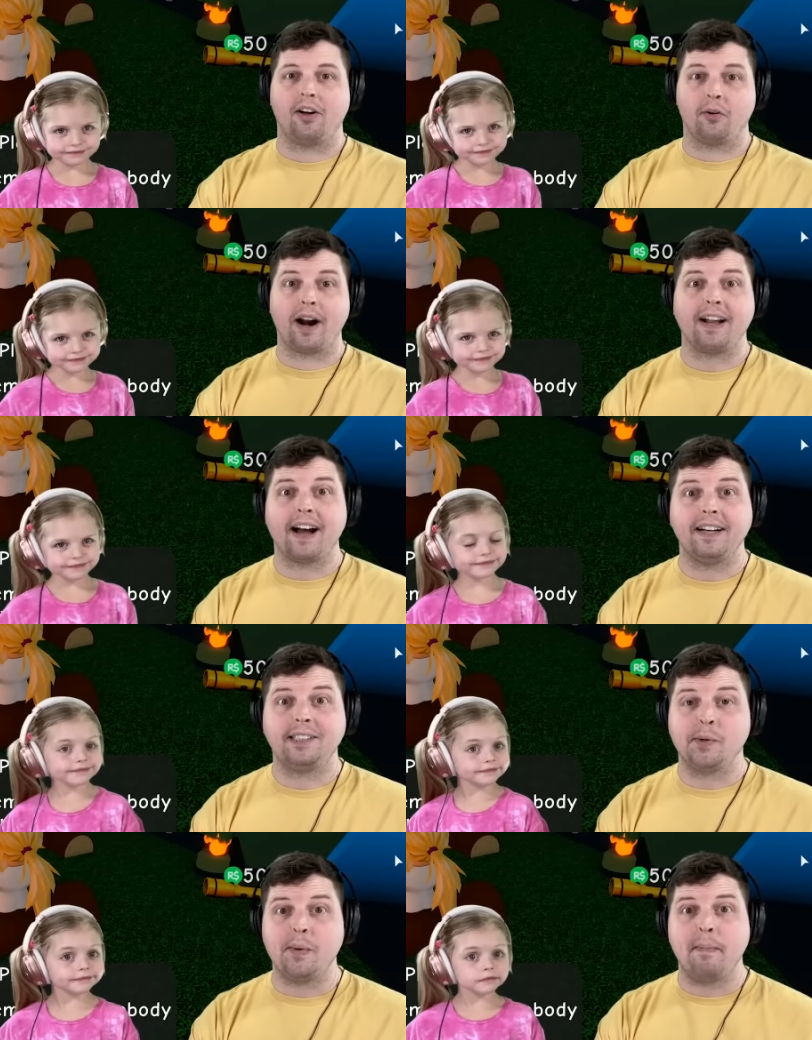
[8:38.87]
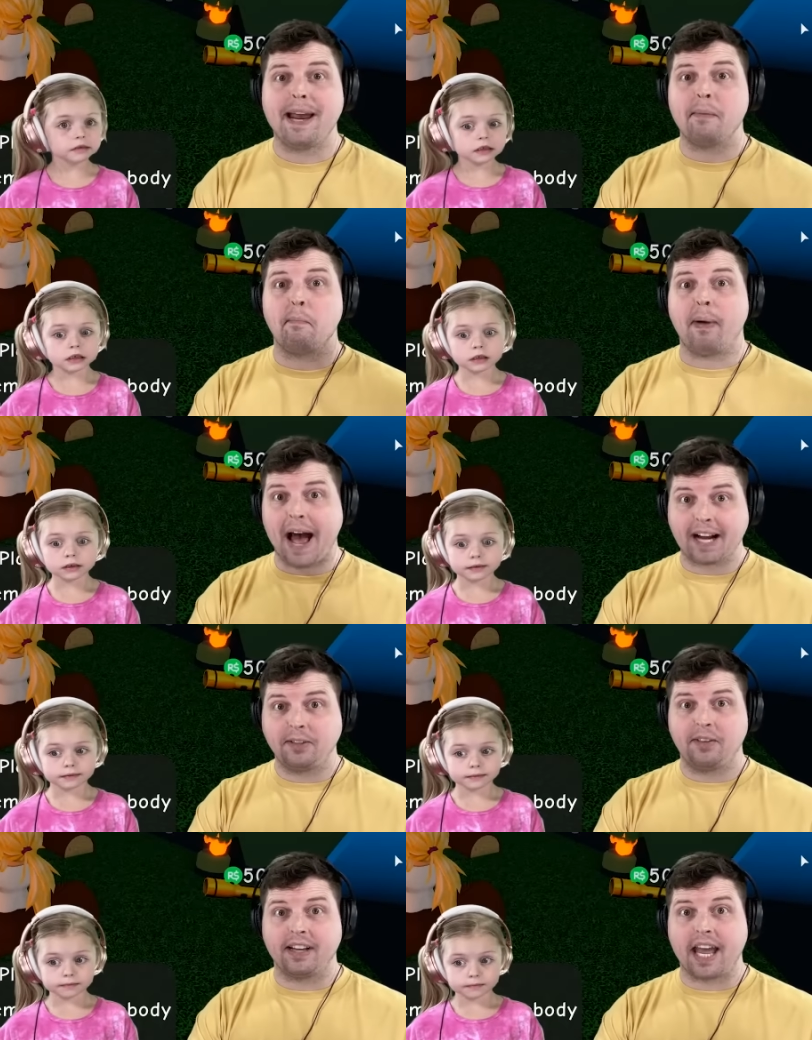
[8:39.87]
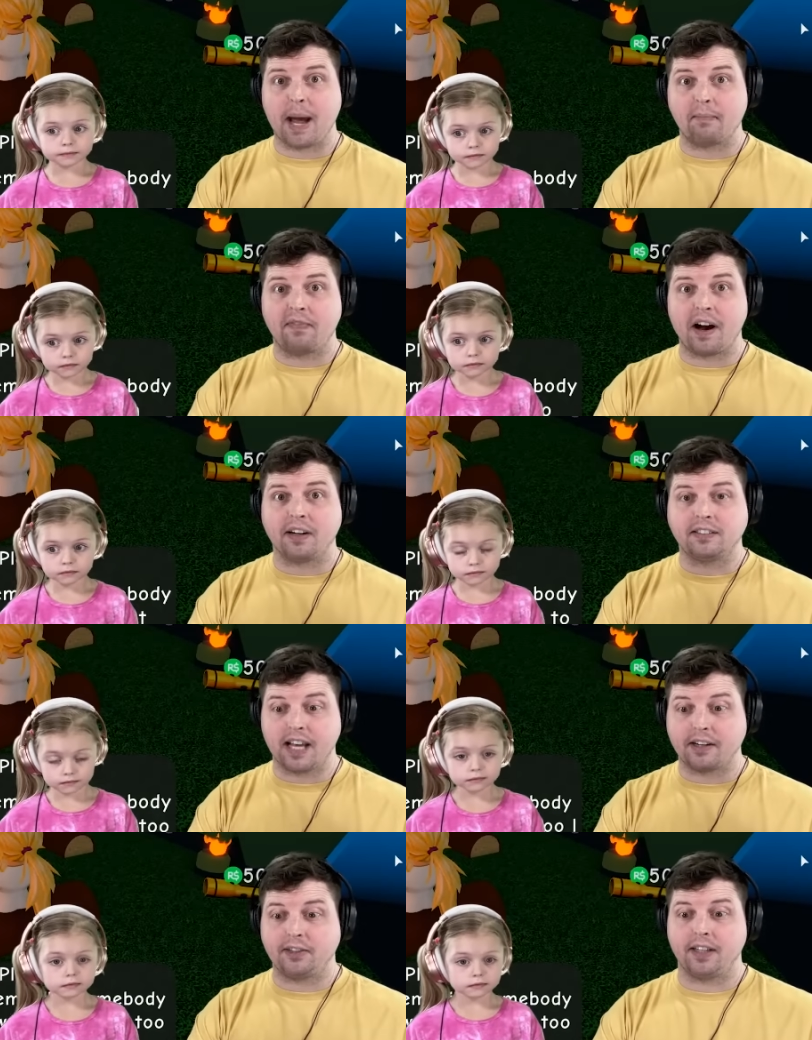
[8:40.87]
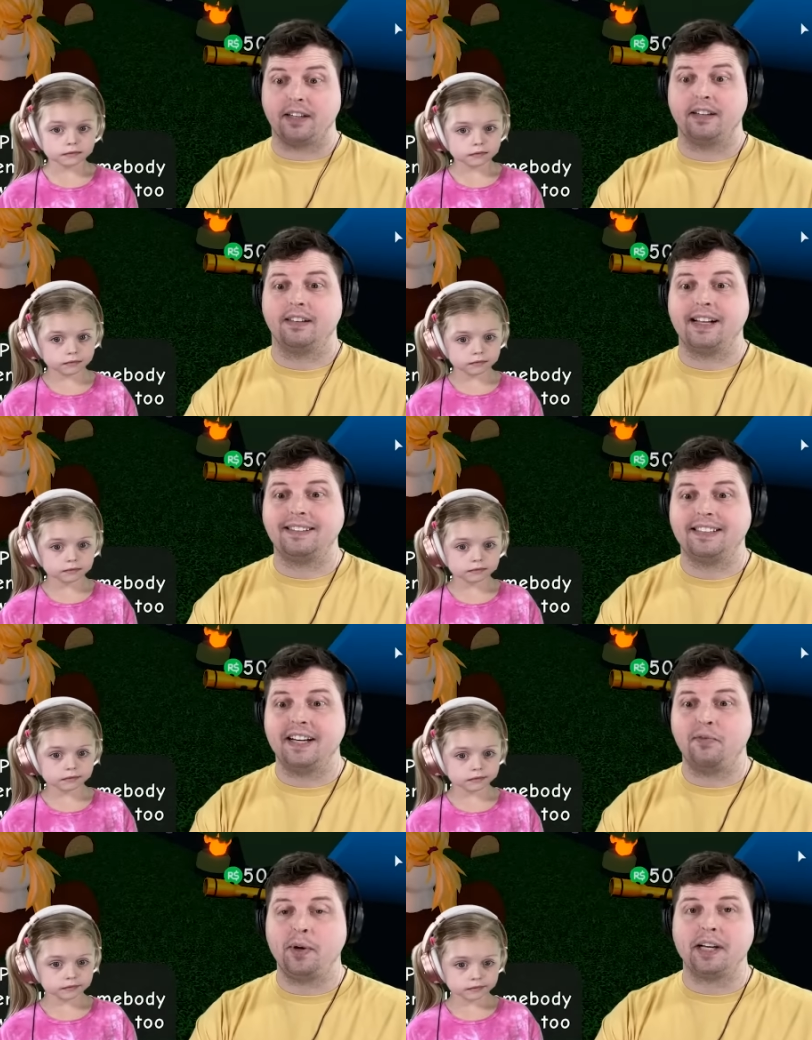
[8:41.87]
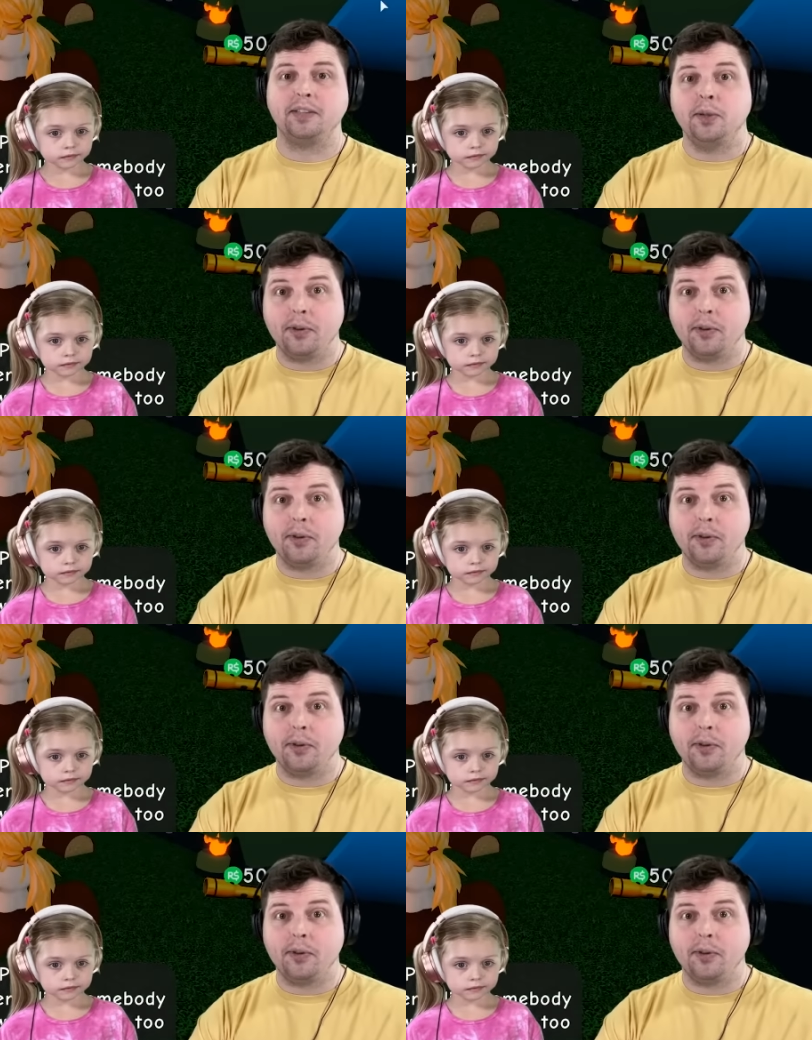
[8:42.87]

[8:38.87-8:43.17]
Speaker 1: Alright guys, so we made it back to the campfire section. Let's see if we can do